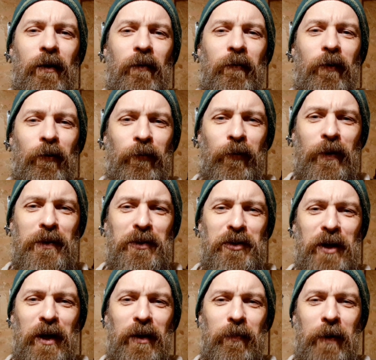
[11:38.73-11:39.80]
feel free to
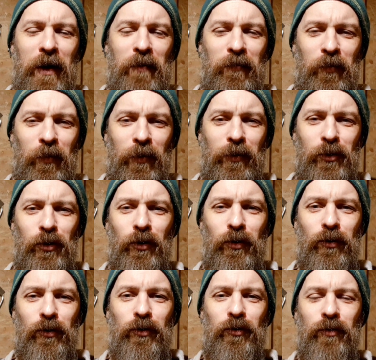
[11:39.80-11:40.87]
check them out. If you want to join
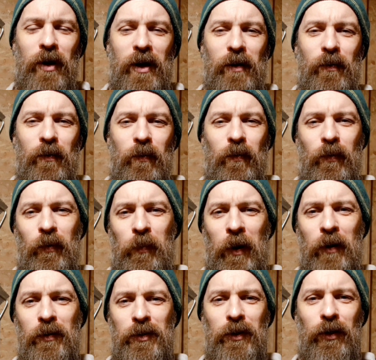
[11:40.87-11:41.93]
us, great. We're
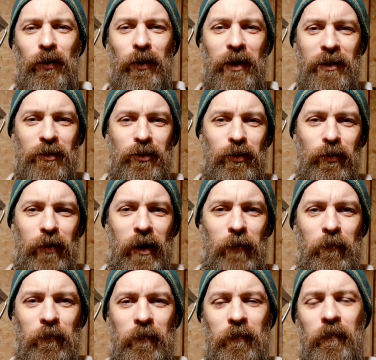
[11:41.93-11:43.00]
posting on
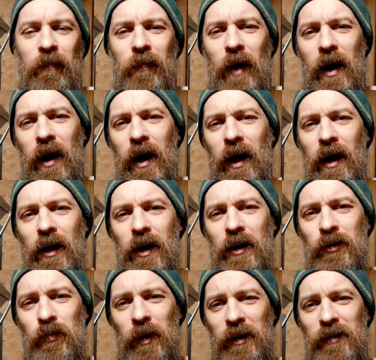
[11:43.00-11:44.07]
Instagram
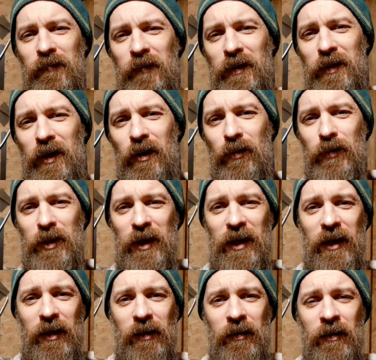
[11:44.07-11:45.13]
as well as videos
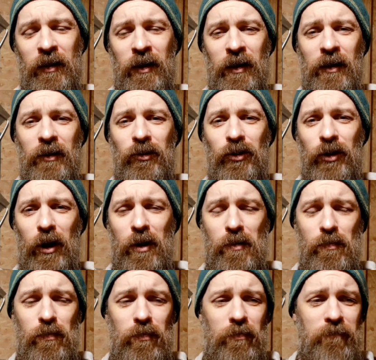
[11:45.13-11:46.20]
here.
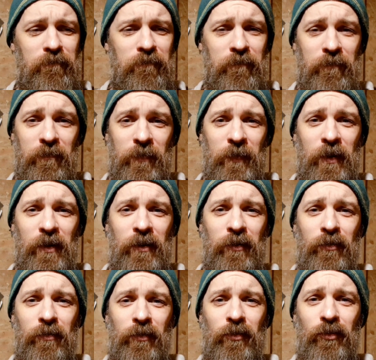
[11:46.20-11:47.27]
So
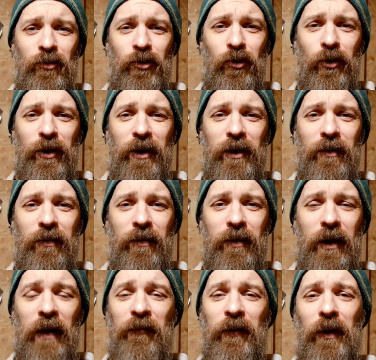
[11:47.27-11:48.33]
join in.
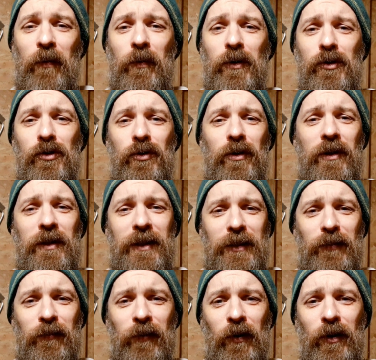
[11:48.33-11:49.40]
If you don't want to join in, that's
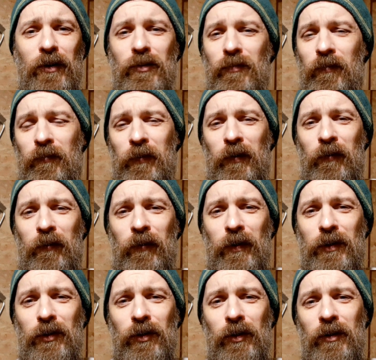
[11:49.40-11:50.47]
fine. Feel free
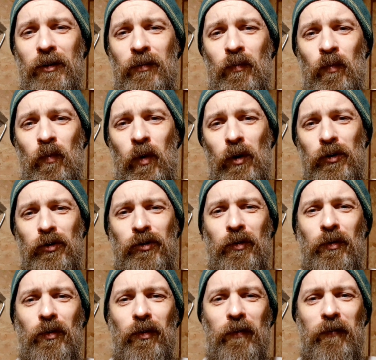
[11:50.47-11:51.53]
to watch
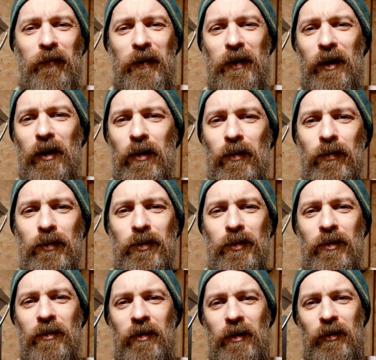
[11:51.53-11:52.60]
through all the
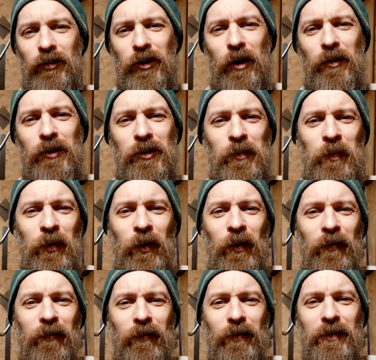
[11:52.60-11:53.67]
videos, show your
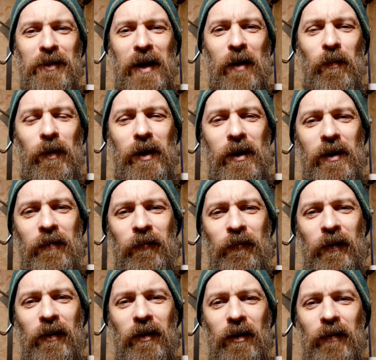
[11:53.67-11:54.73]
support for us that way if
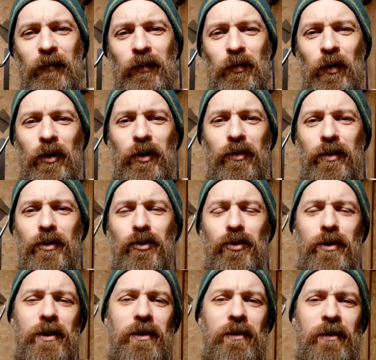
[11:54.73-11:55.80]
it's what you're
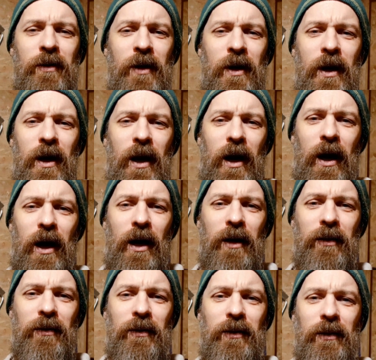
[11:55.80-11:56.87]
enjoying,
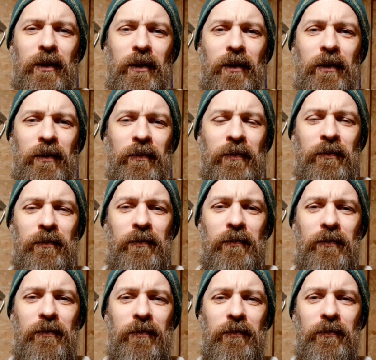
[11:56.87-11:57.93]
and
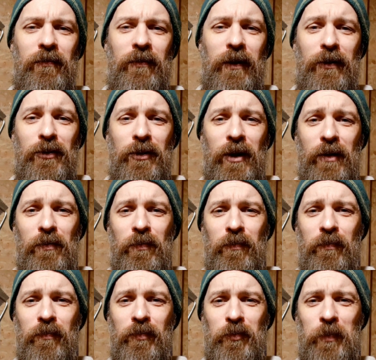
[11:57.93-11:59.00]
let us know.
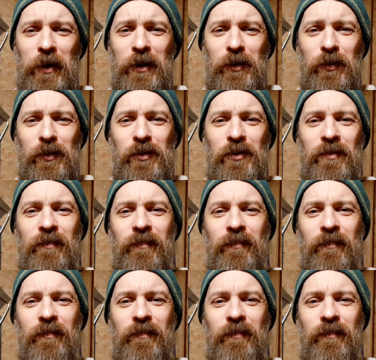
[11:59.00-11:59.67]
Speak to us,